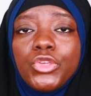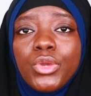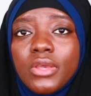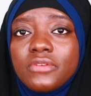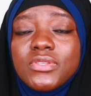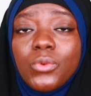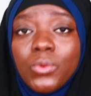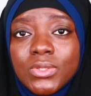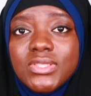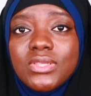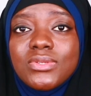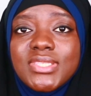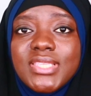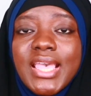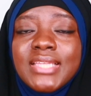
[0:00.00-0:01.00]
You have
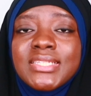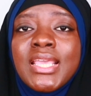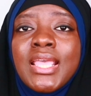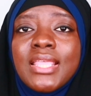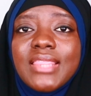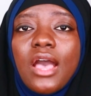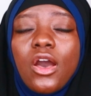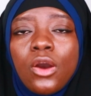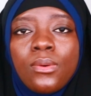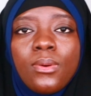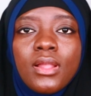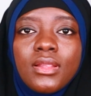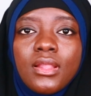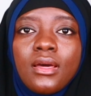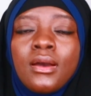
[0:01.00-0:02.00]
also said that, oh
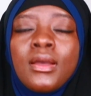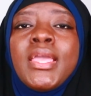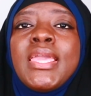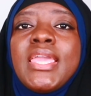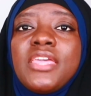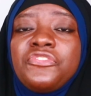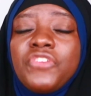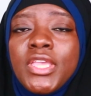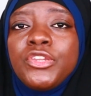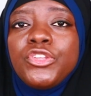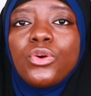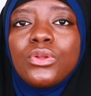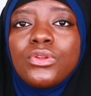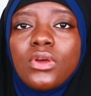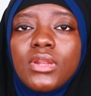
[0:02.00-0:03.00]
Allah, if in
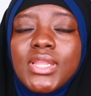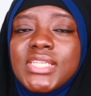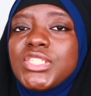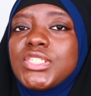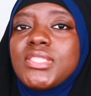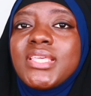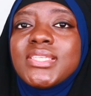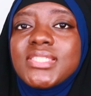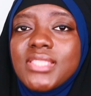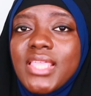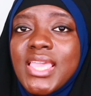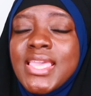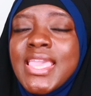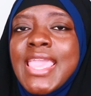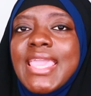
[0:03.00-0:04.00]
your knowledge this
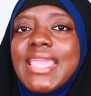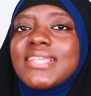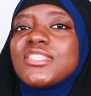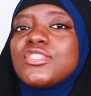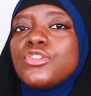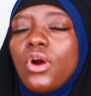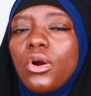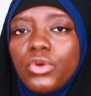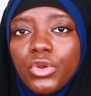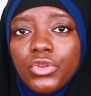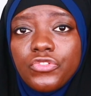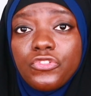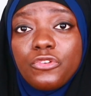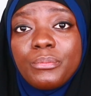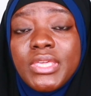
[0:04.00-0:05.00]
thing is not good
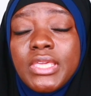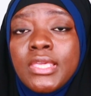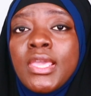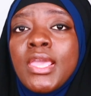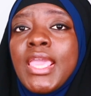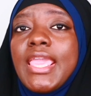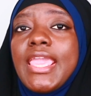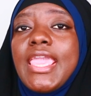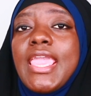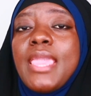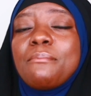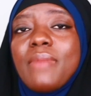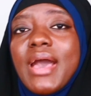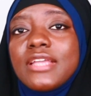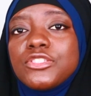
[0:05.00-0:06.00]
for me
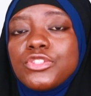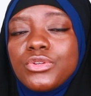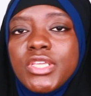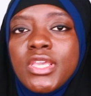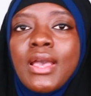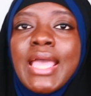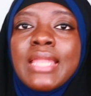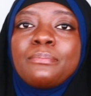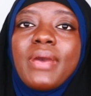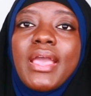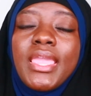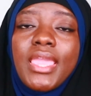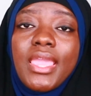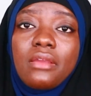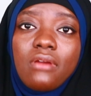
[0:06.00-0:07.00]
in my dunya and my
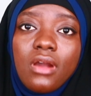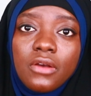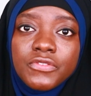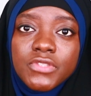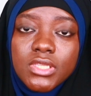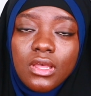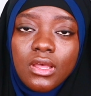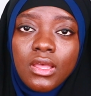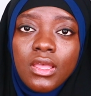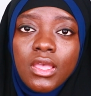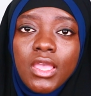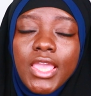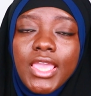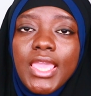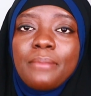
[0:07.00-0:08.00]
hereafter,
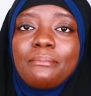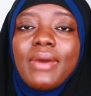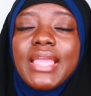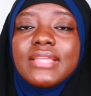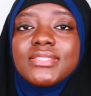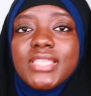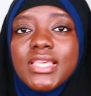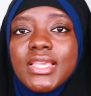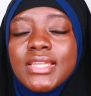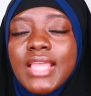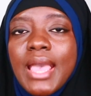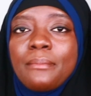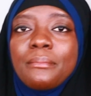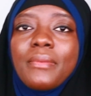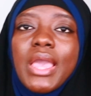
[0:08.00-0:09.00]
in my deen
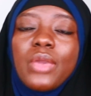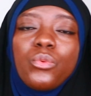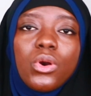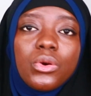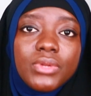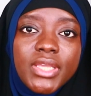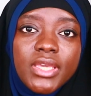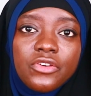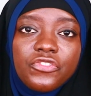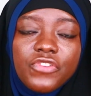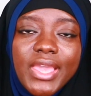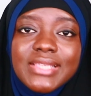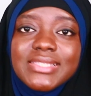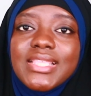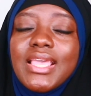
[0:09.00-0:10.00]
and my worldly
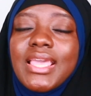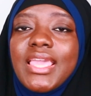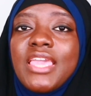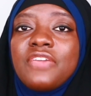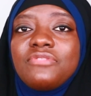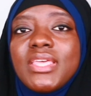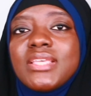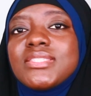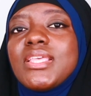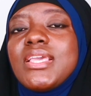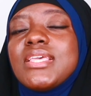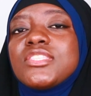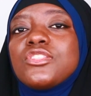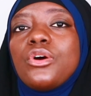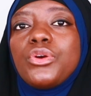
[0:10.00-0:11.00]
affairs, if this
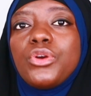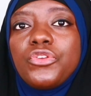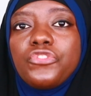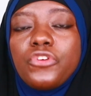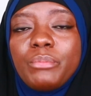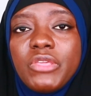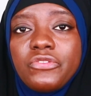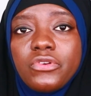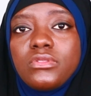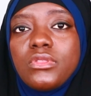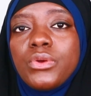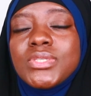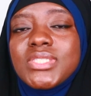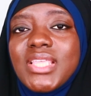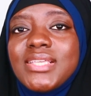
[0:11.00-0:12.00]
thing is not good for me for
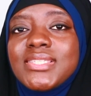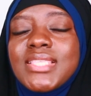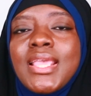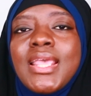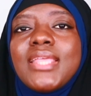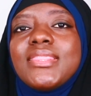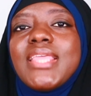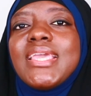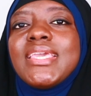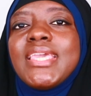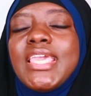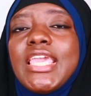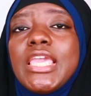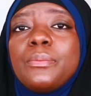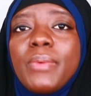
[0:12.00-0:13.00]
those things, then
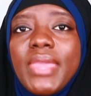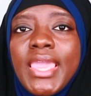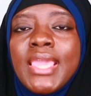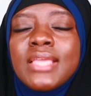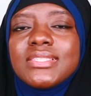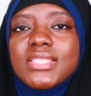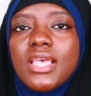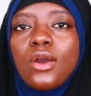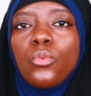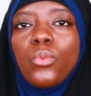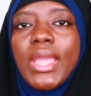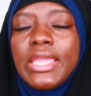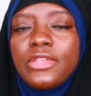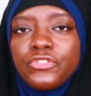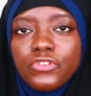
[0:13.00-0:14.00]
keep it
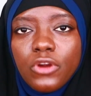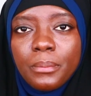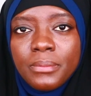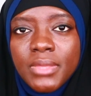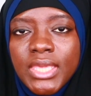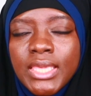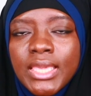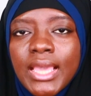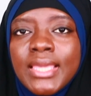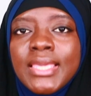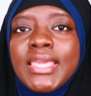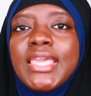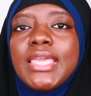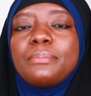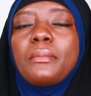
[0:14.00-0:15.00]
away from me and
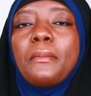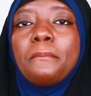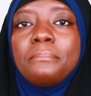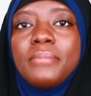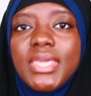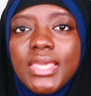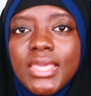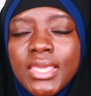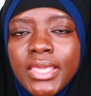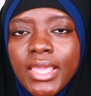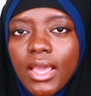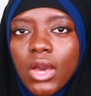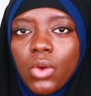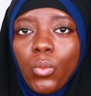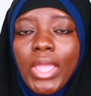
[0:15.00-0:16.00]
keep
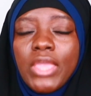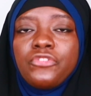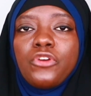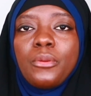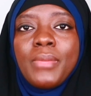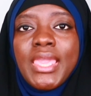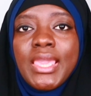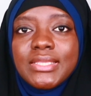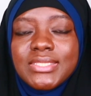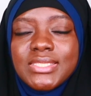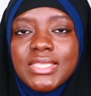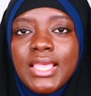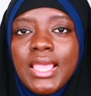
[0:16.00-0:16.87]
me away from it,